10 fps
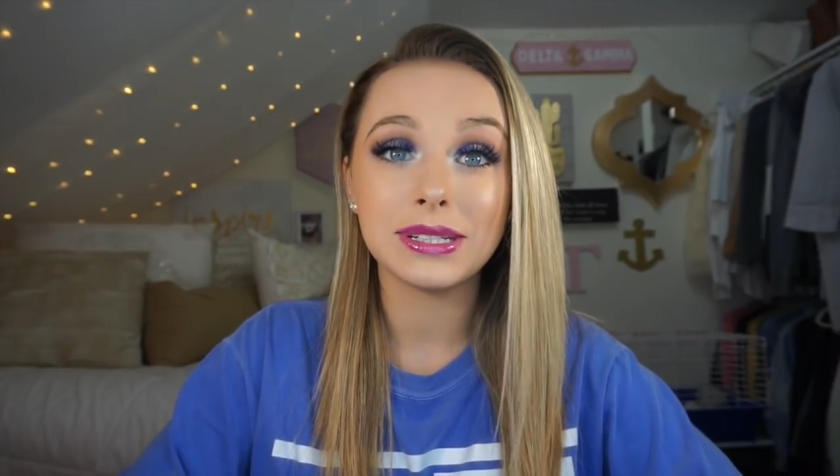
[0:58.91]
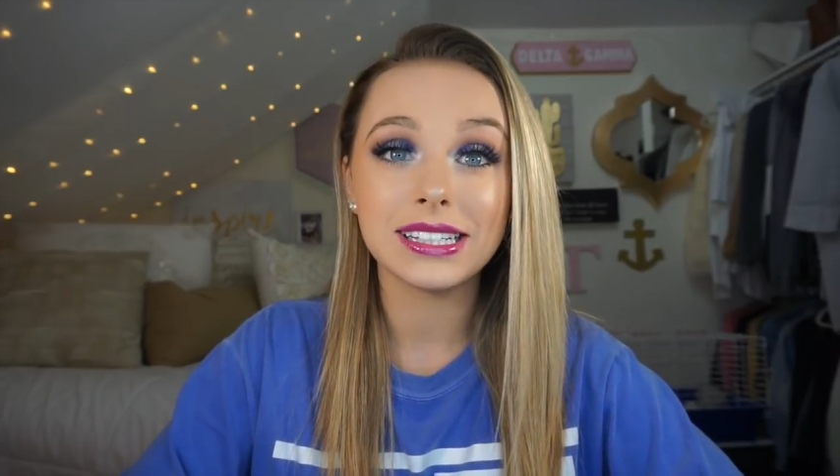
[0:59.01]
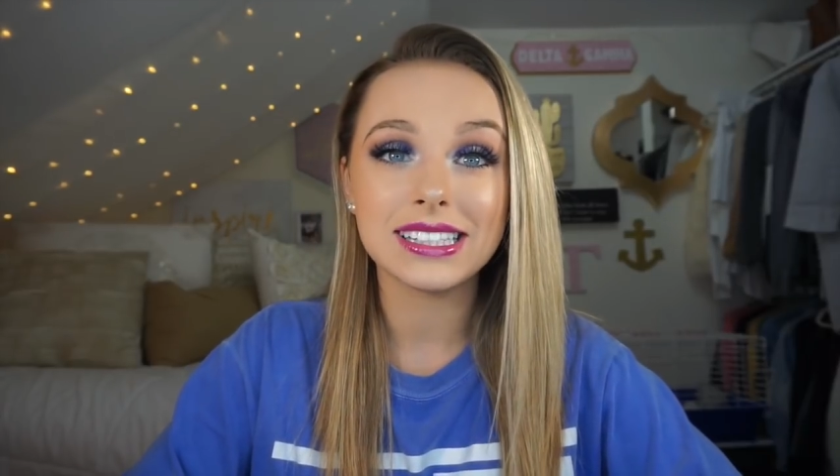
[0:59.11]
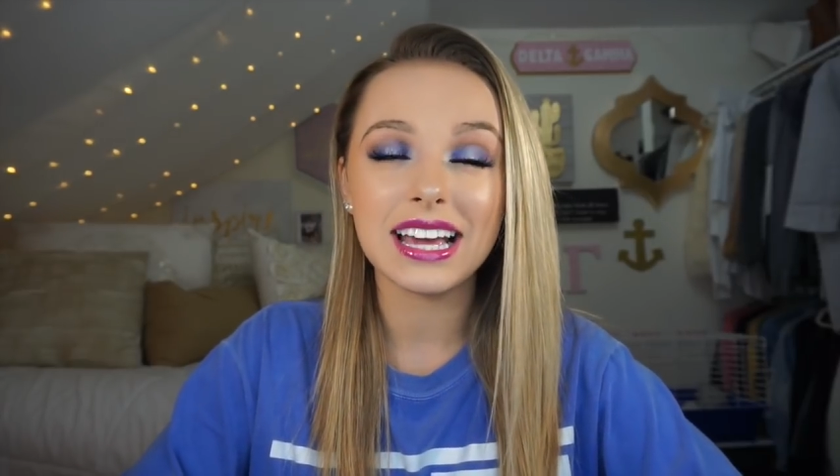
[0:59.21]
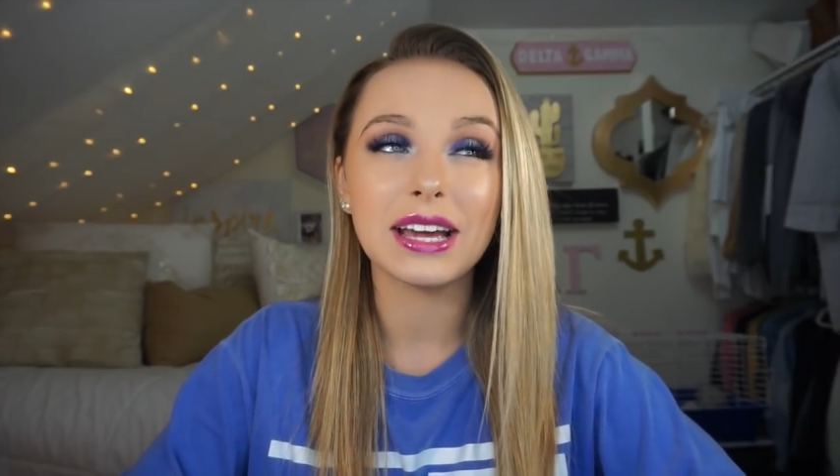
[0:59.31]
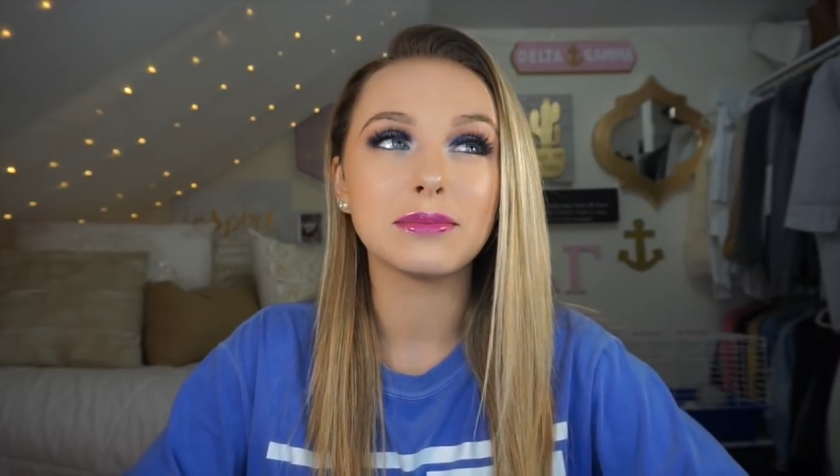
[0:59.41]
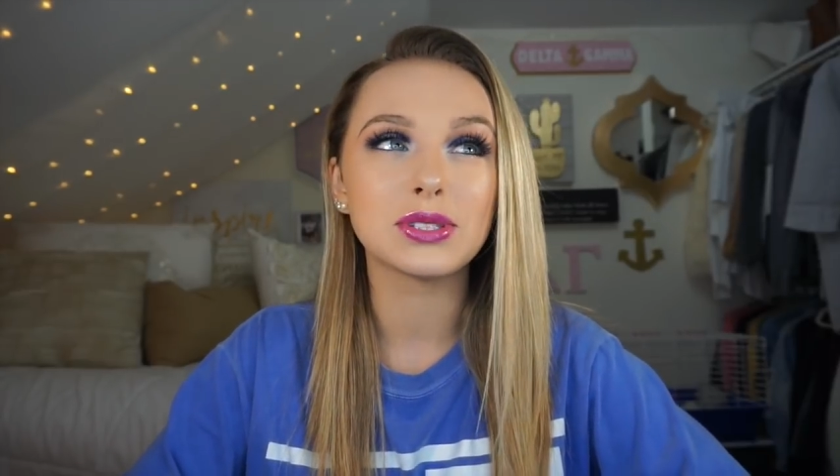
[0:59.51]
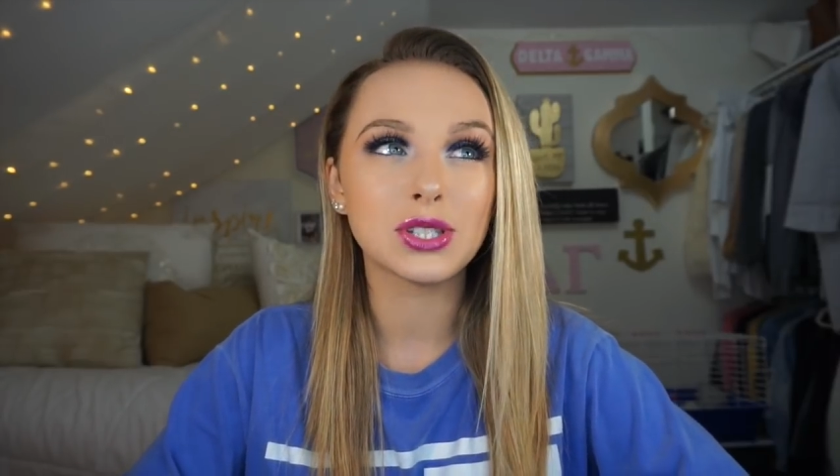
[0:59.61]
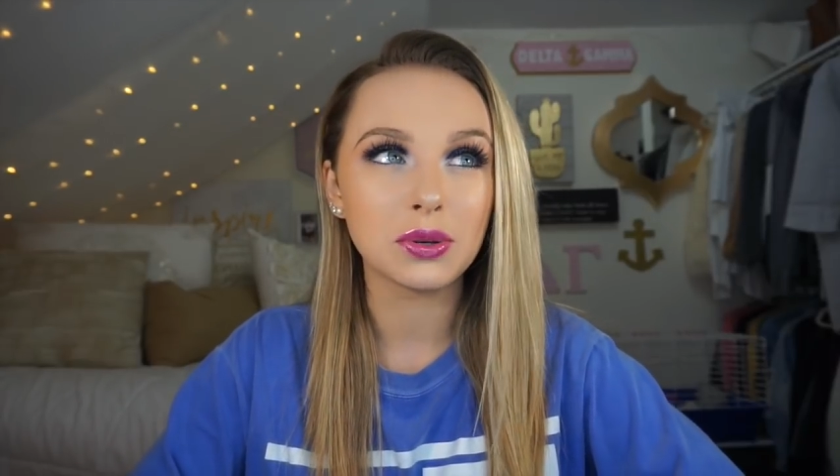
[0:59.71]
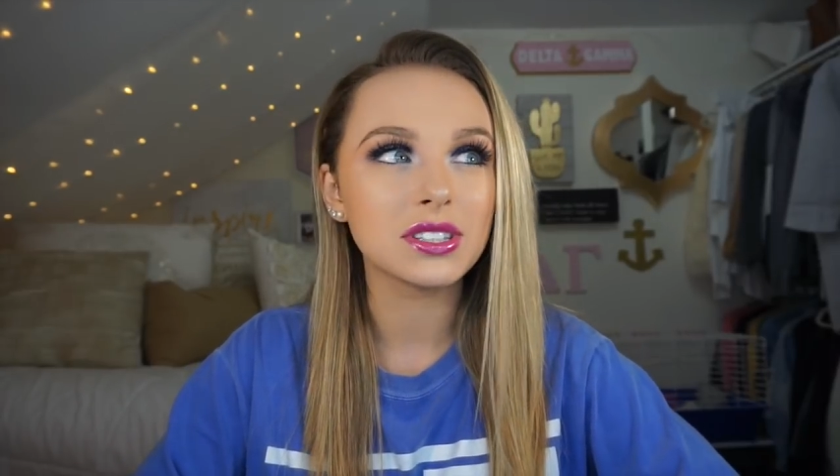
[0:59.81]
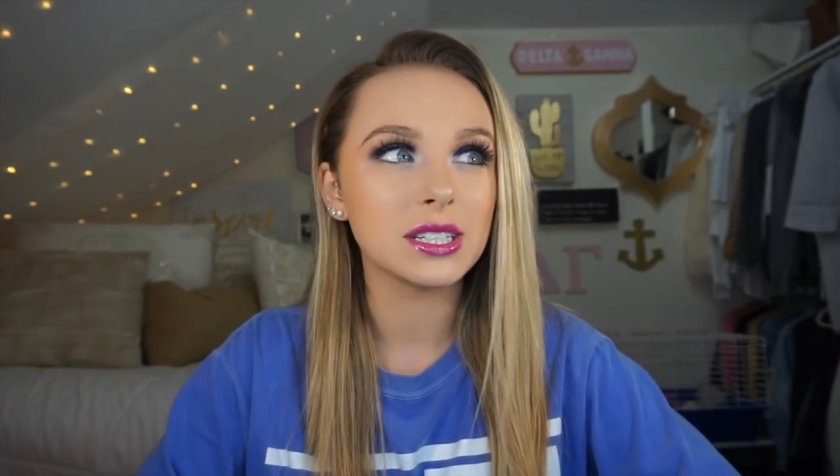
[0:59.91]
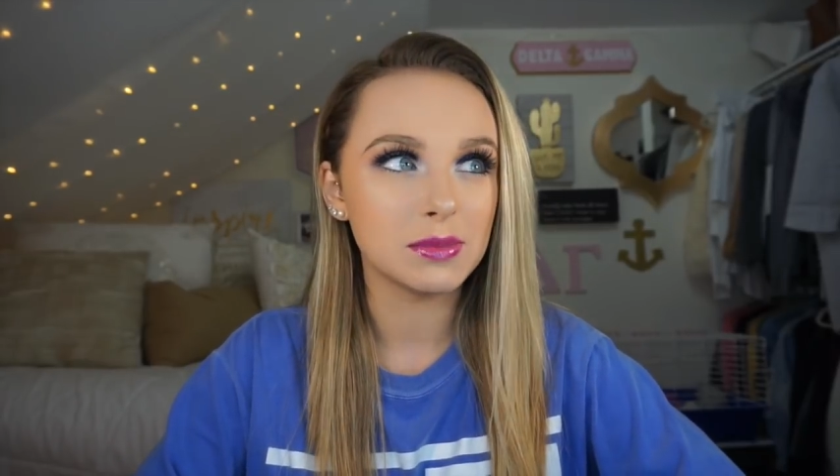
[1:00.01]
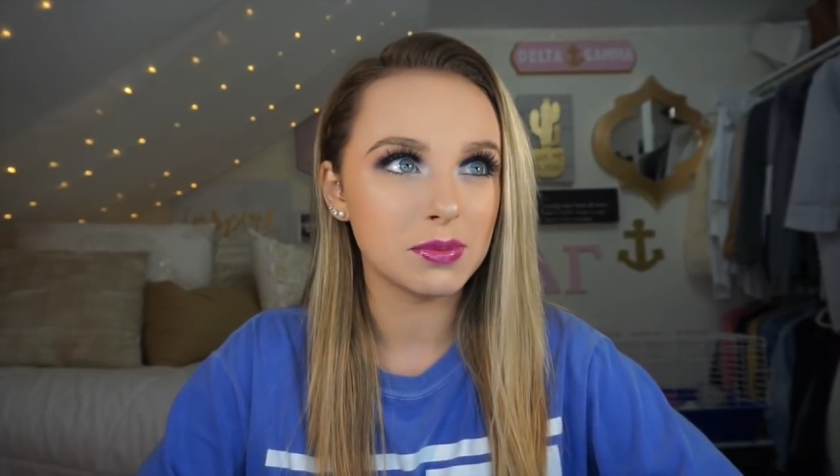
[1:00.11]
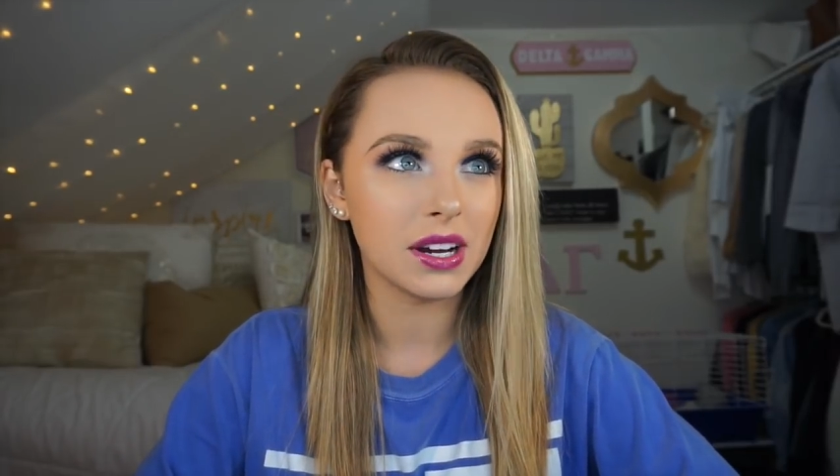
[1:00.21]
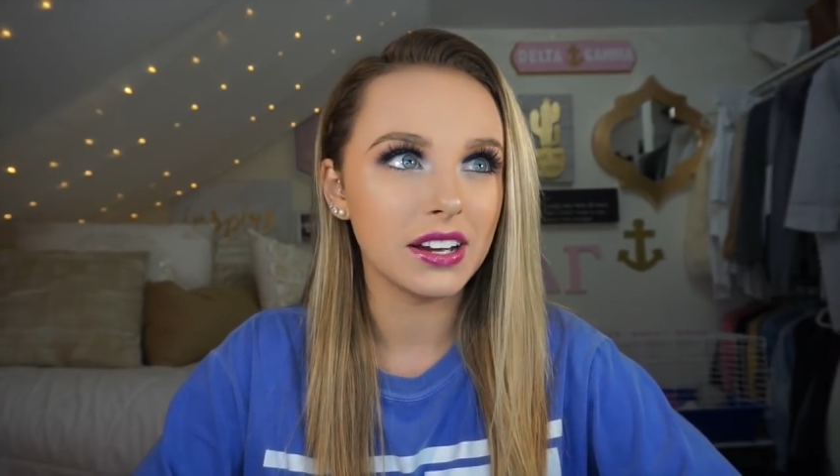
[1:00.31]
because I am so
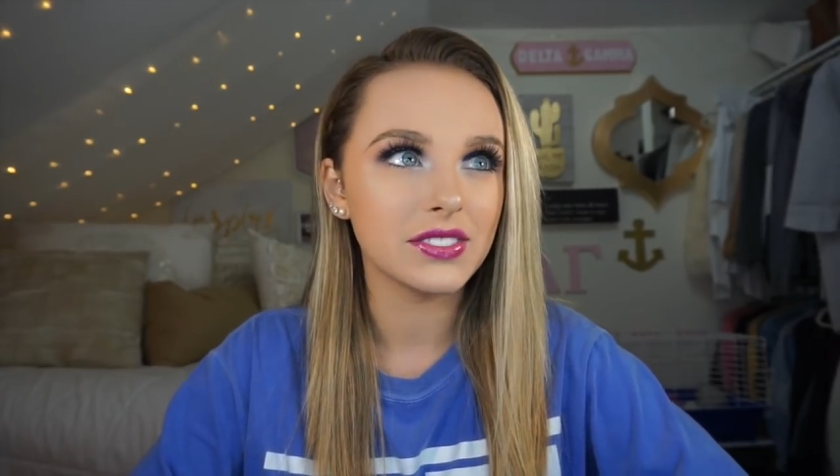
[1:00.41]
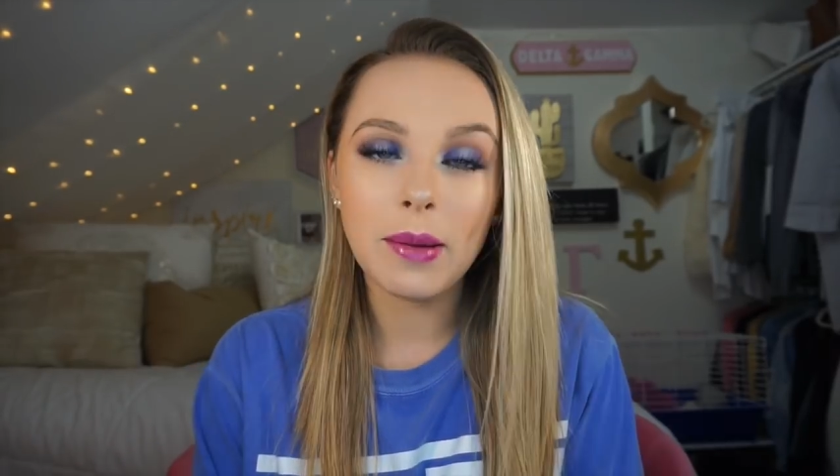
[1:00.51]
sleep deprived.